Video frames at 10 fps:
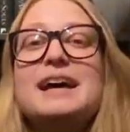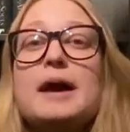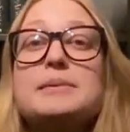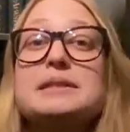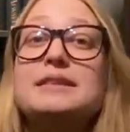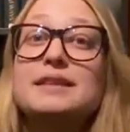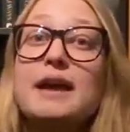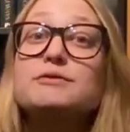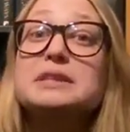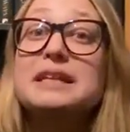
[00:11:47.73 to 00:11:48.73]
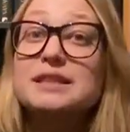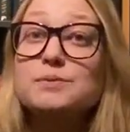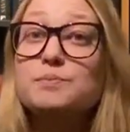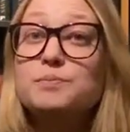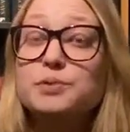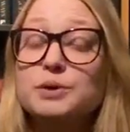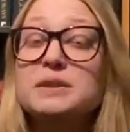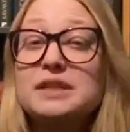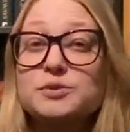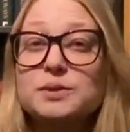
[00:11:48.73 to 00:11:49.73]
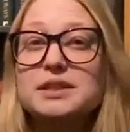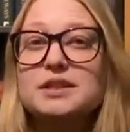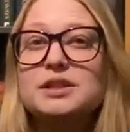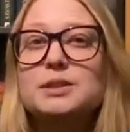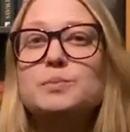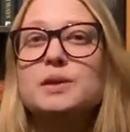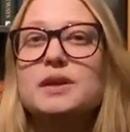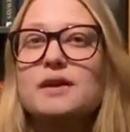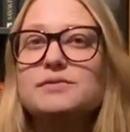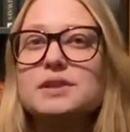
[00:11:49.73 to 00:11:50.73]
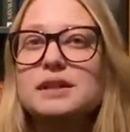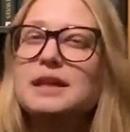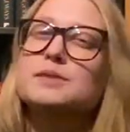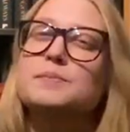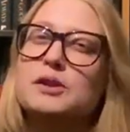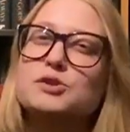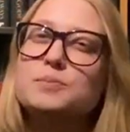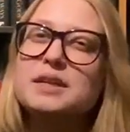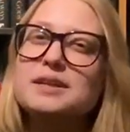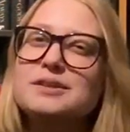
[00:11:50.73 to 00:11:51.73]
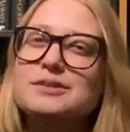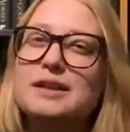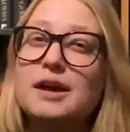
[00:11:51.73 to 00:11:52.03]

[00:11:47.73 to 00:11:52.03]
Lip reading: I mean, everything in this brewery is really good, but of the like special beers,